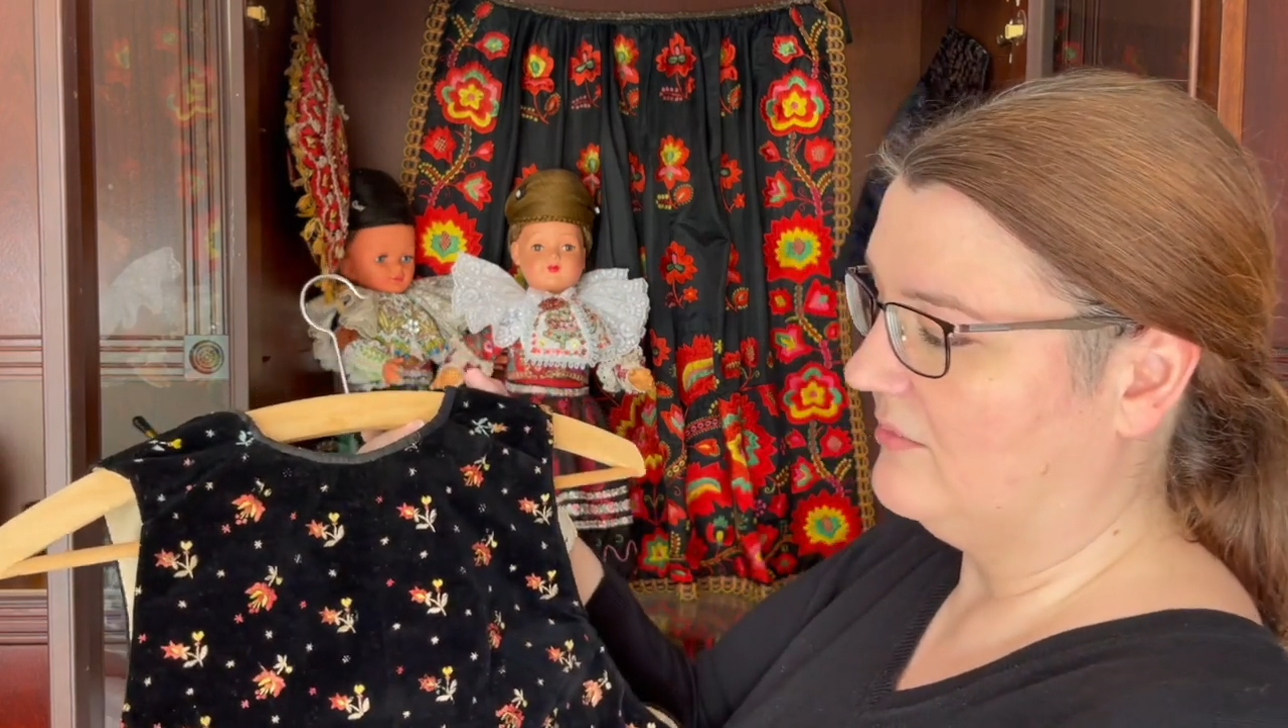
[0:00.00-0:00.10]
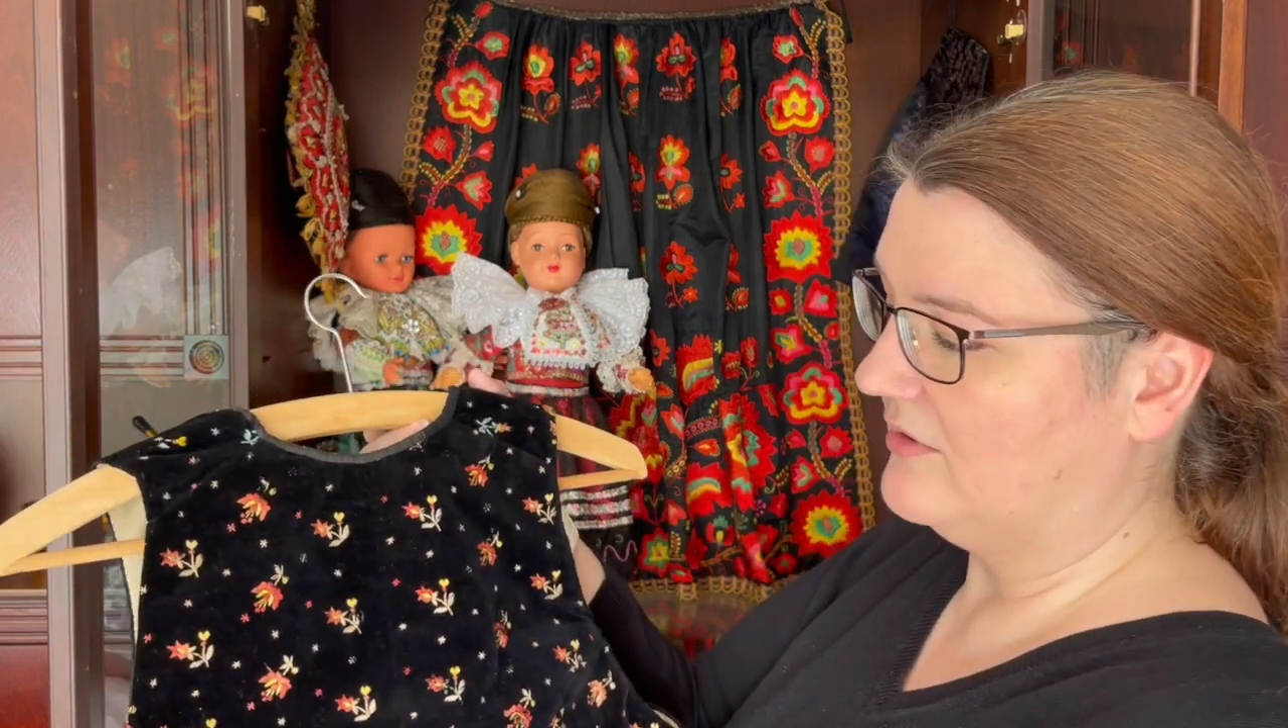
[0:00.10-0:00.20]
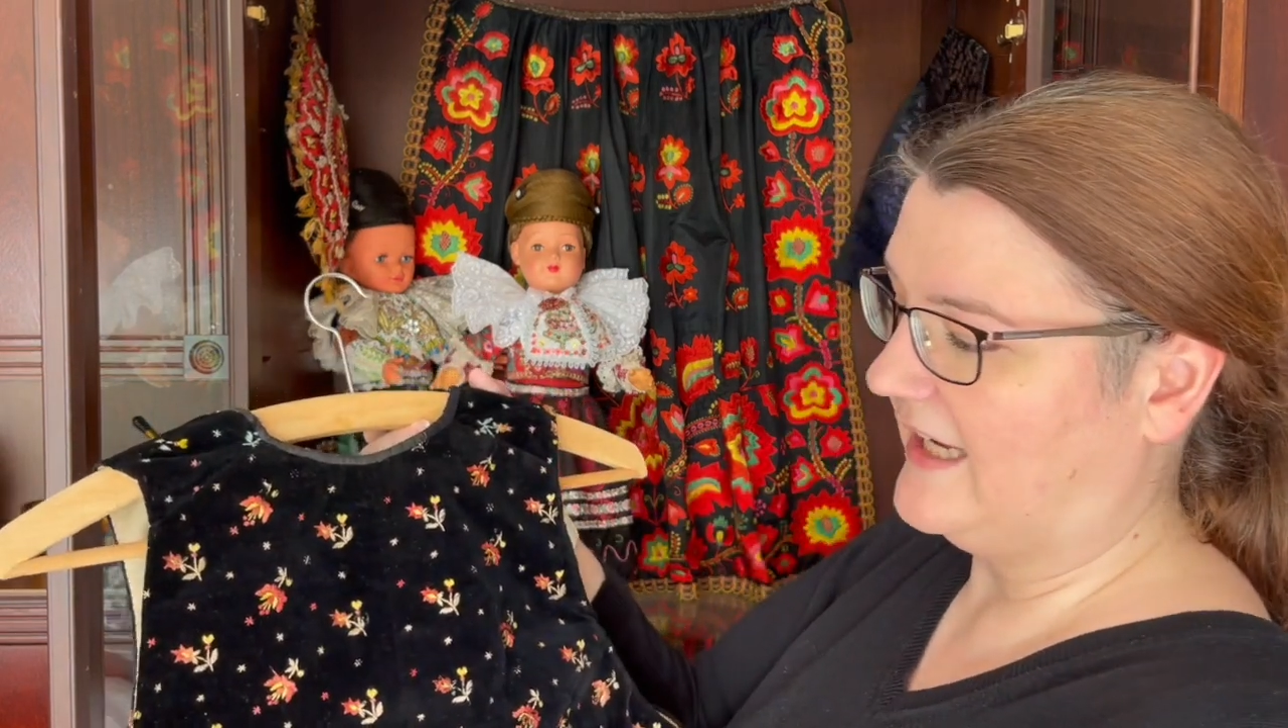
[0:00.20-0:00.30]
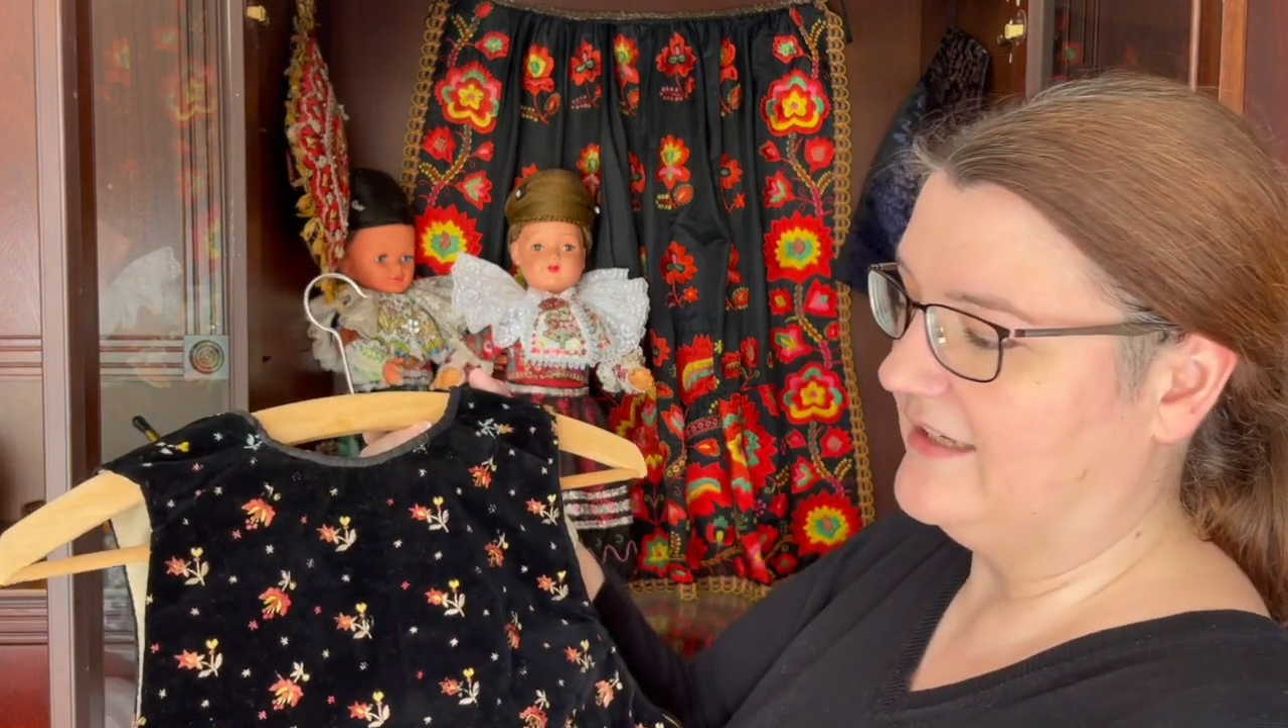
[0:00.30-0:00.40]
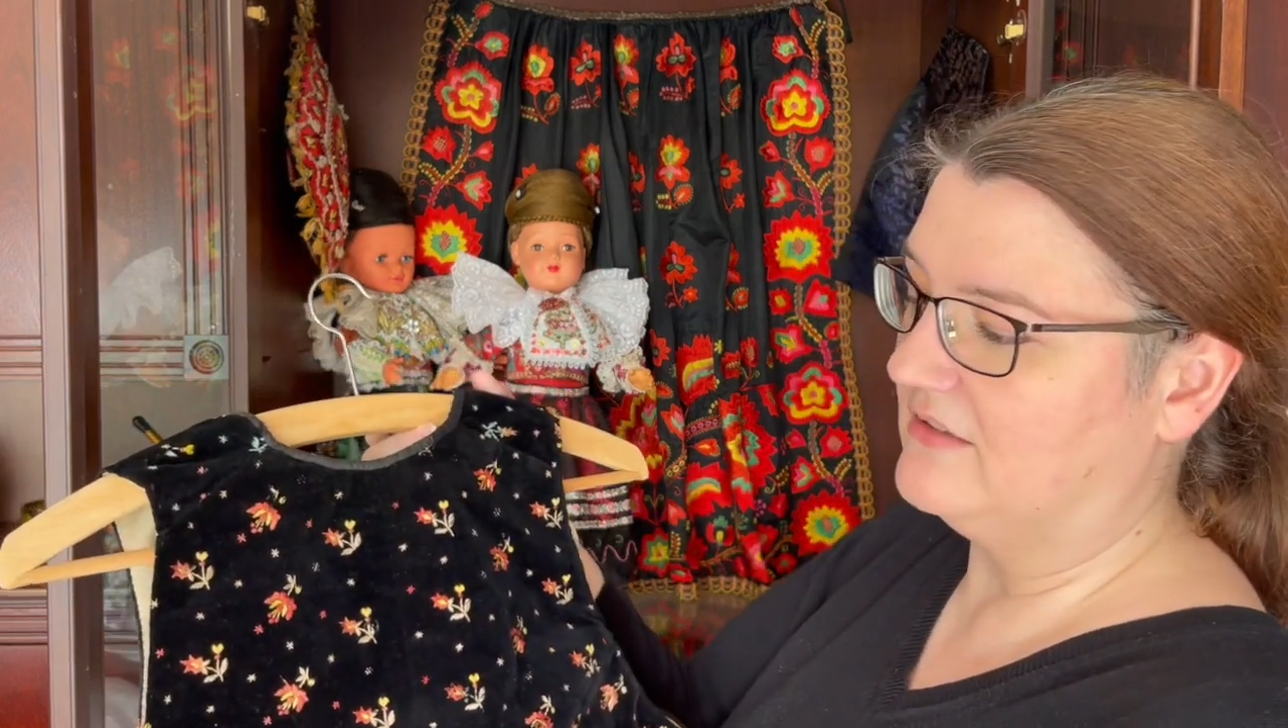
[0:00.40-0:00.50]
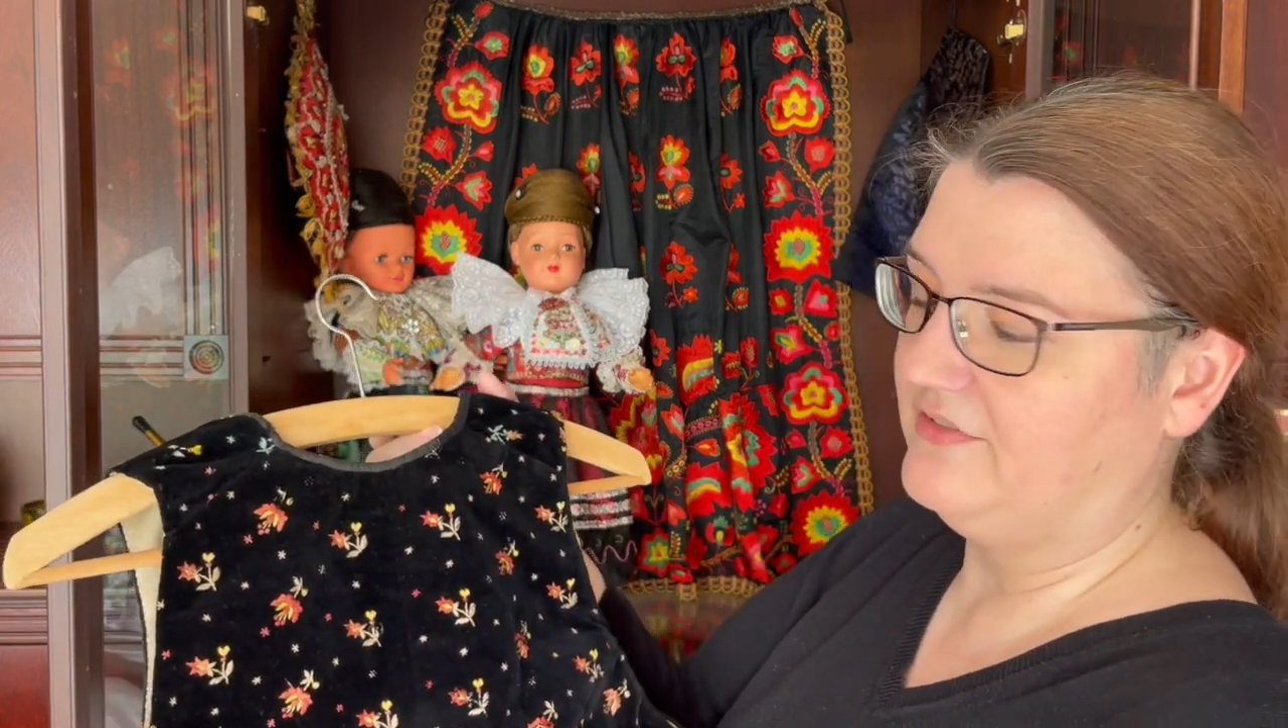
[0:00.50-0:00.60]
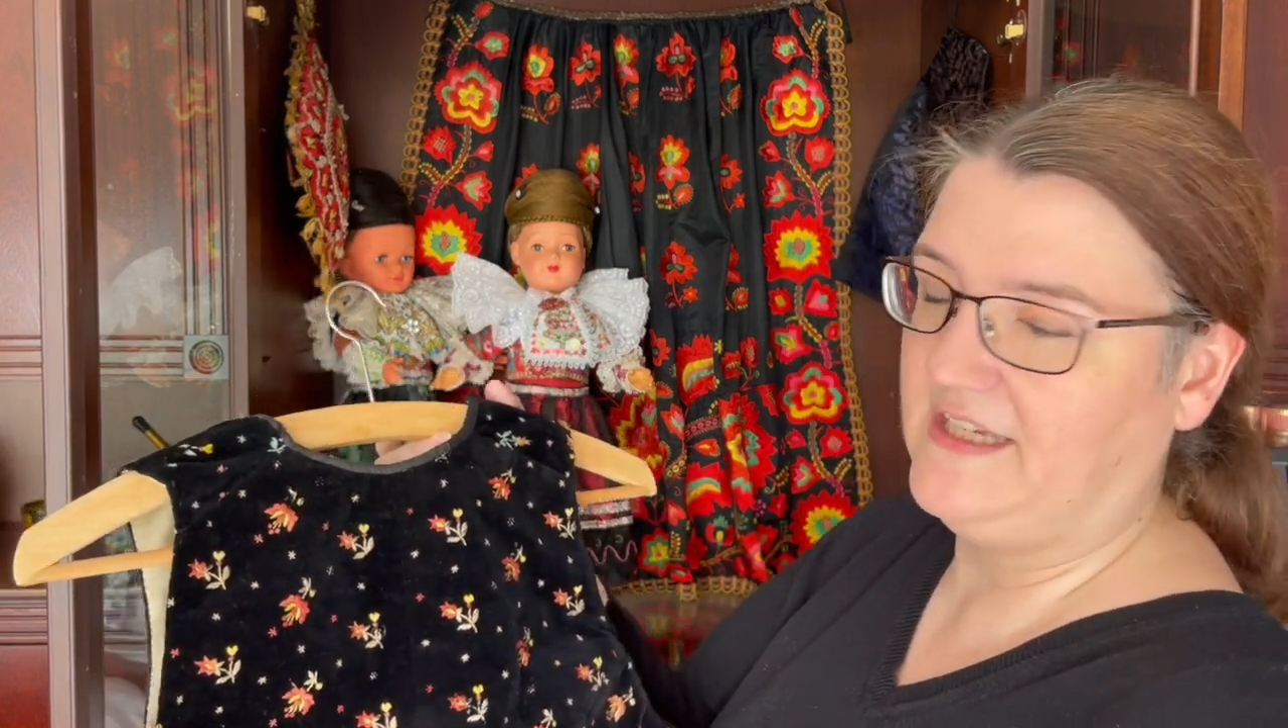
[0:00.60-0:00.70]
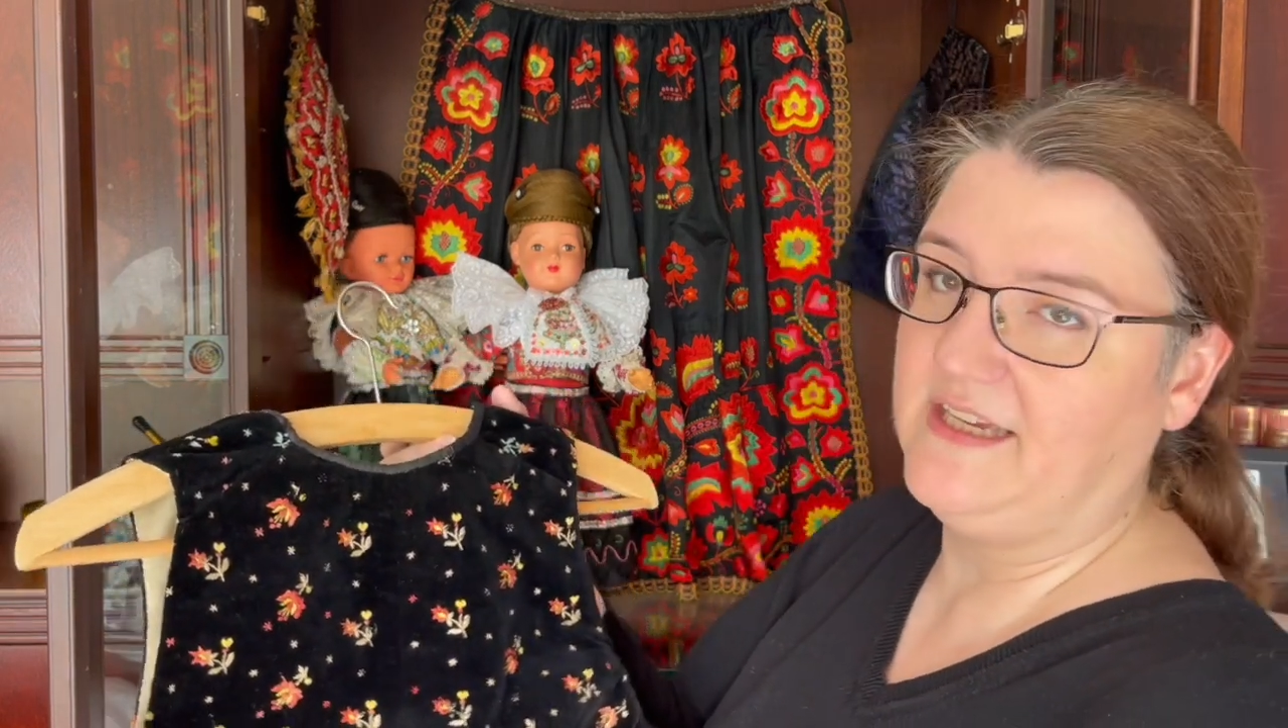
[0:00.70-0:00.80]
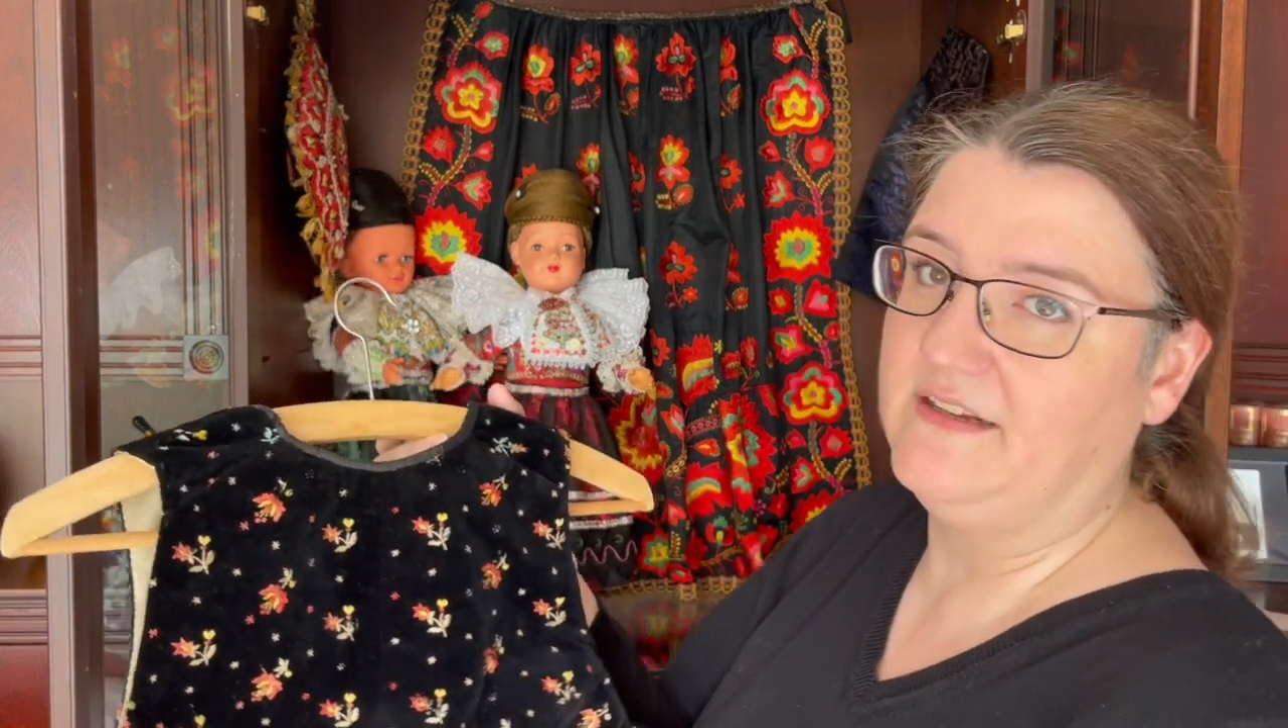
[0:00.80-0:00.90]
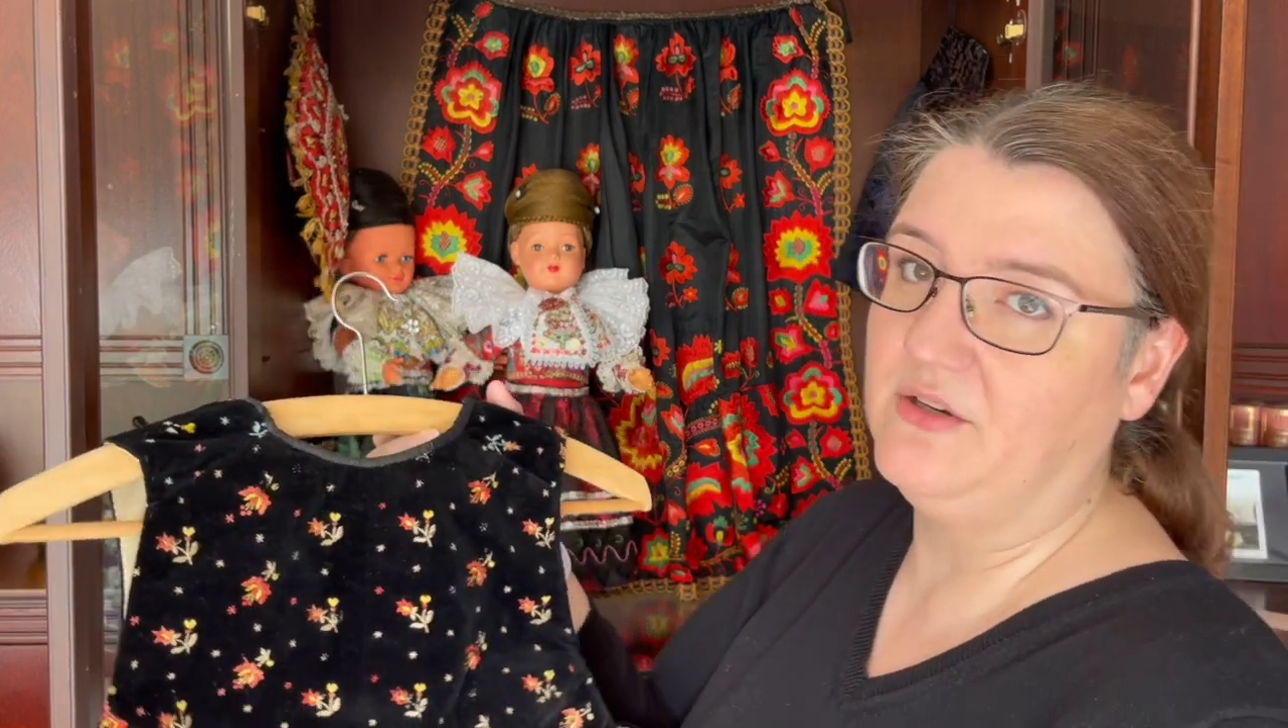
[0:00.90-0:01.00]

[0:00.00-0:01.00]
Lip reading: kind of had